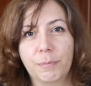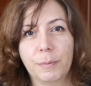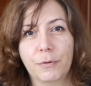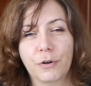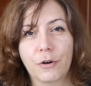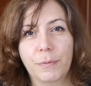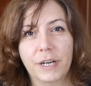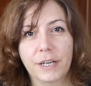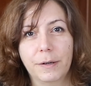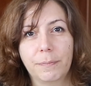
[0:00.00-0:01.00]
of people
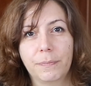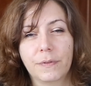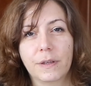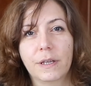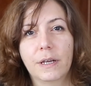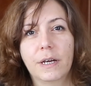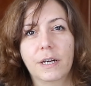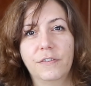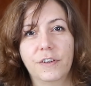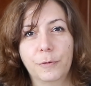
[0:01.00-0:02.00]
globally.
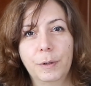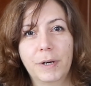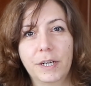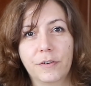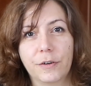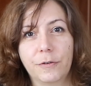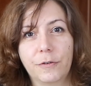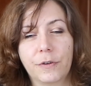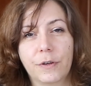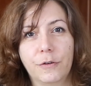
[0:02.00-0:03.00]
They remind
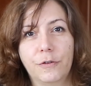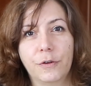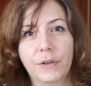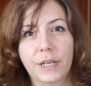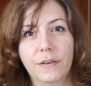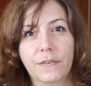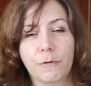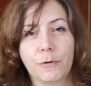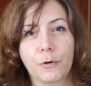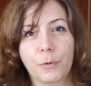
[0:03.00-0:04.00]
us the need
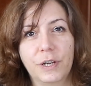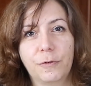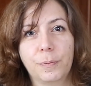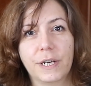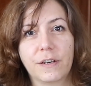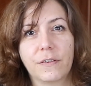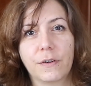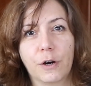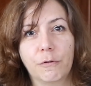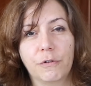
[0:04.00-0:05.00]
for respect
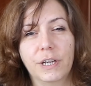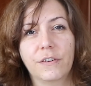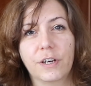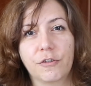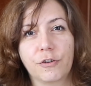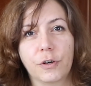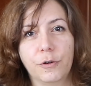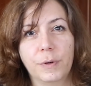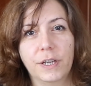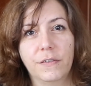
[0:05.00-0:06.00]
of international
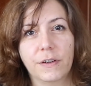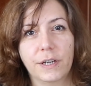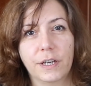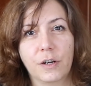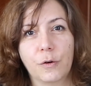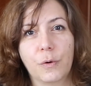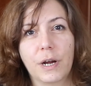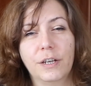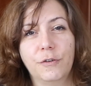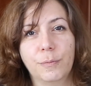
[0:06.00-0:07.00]
humanitarian law
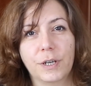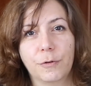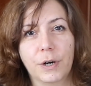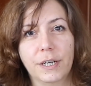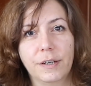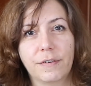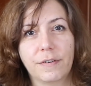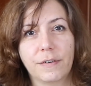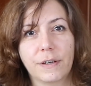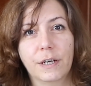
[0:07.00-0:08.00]
and human
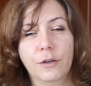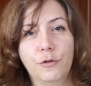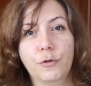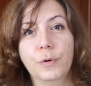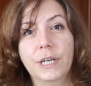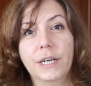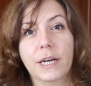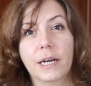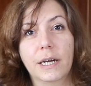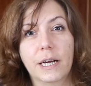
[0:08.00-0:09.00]
rights
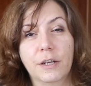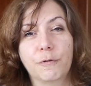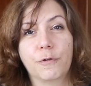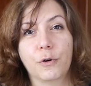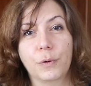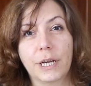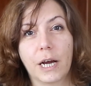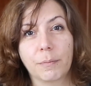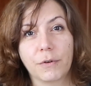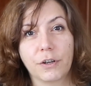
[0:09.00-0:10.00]
during and following
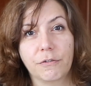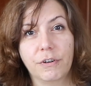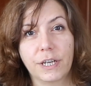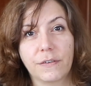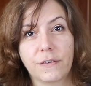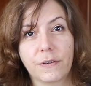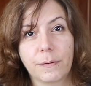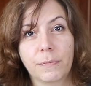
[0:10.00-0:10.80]
armed conflict.